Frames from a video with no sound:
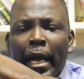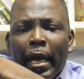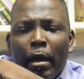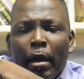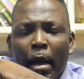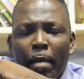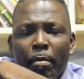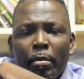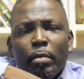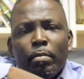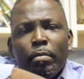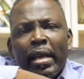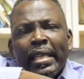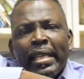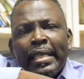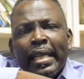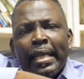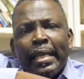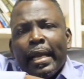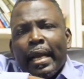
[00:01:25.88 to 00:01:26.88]

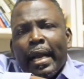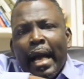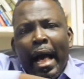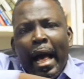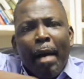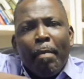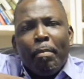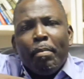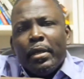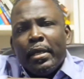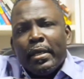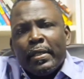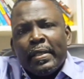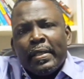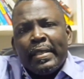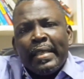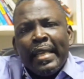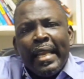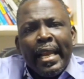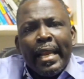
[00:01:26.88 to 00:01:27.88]
maintain the cap, the
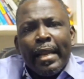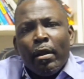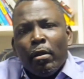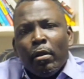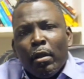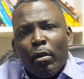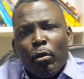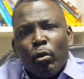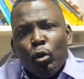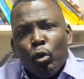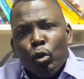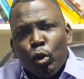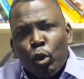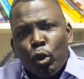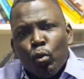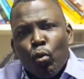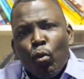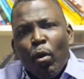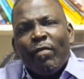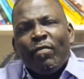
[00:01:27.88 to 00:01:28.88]
ceiling on those
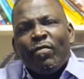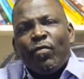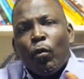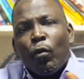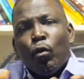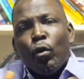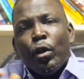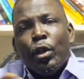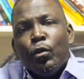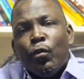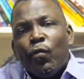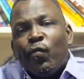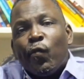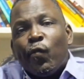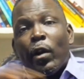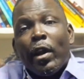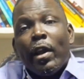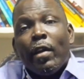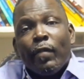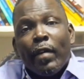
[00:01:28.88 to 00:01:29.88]
who are following you
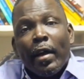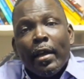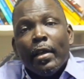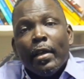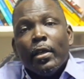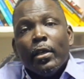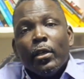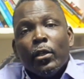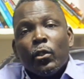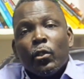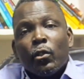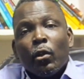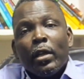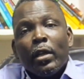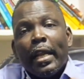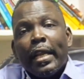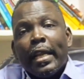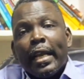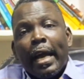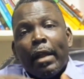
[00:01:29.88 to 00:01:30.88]
forever, so
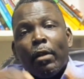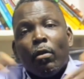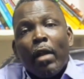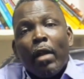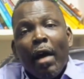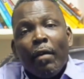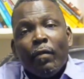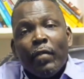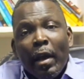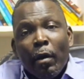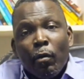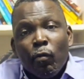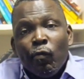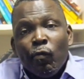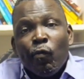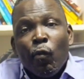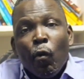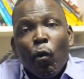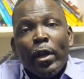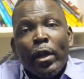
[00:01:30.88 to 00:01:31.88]
that they cannot have their own
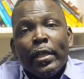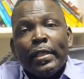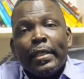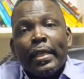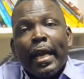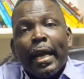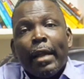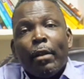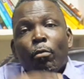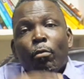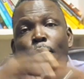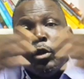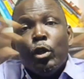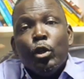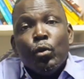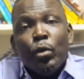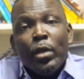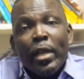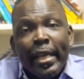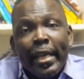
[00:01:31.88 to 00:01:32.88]
voice, they cannot be
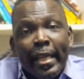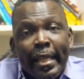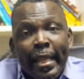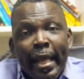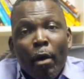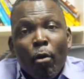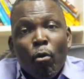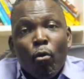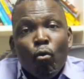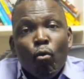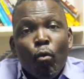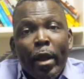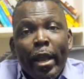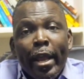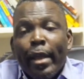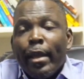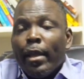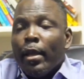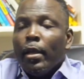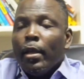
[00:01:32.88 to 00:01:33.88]
unique in their own
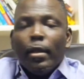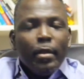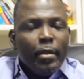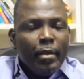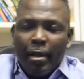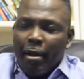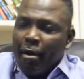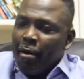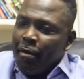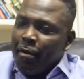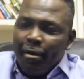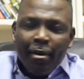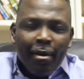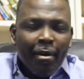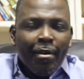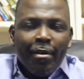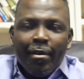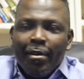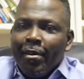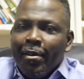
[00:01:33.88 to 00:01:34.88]
way.
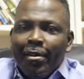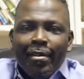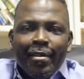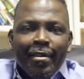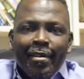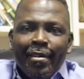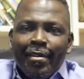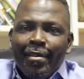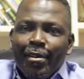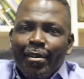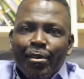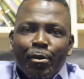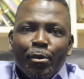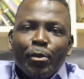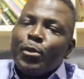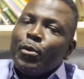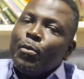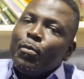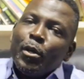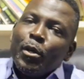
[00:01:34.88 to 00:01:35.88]
No.
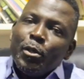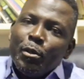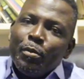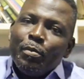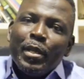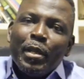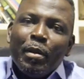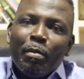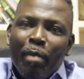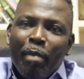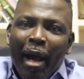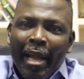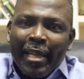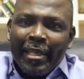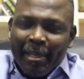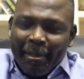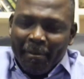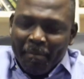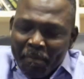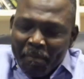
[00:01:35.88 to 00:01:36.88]
So what should be the
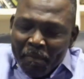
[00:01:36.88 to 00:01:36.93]
pattern?